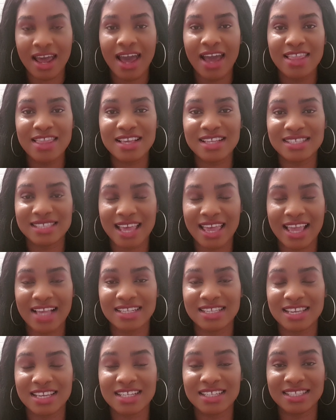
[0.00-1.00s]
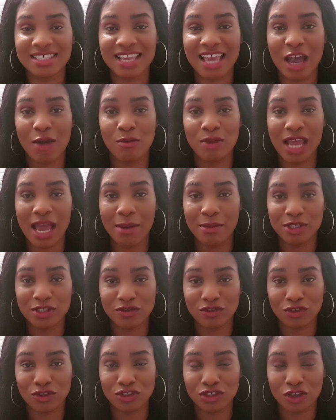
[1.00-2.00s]
and you can see how many hours
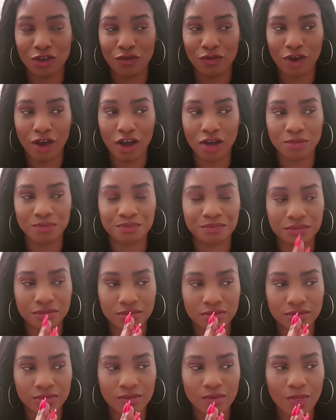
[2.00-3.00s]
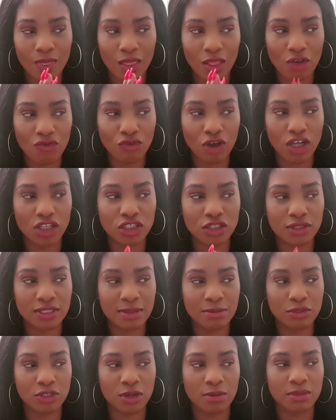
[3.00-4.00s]
I've done so far. Right, so
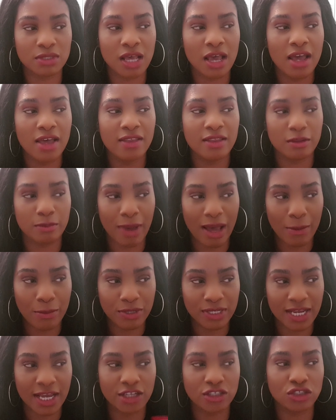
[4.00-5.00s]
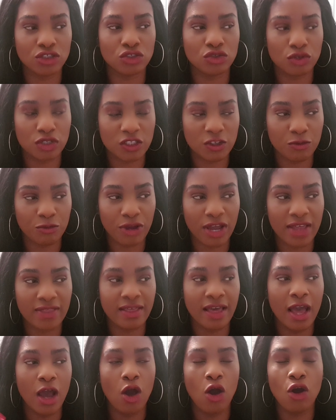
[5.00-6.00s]
symptoms: the palpitation, shortness of breath,
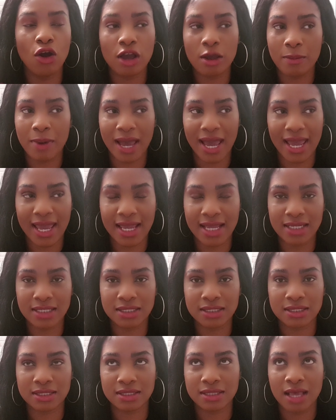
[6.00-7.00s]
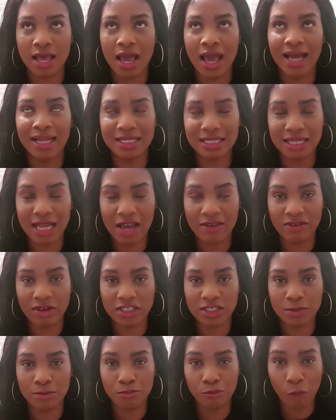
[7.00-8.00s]
hunger pains. I did have
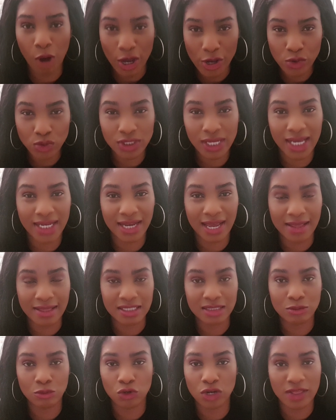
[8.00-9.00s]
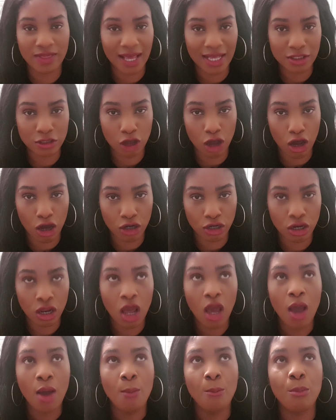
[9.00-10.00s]
a mild headache this morning, that's gone.
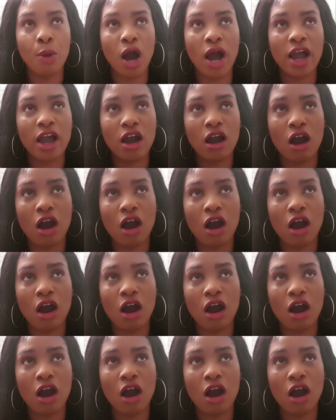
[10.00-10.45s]
But I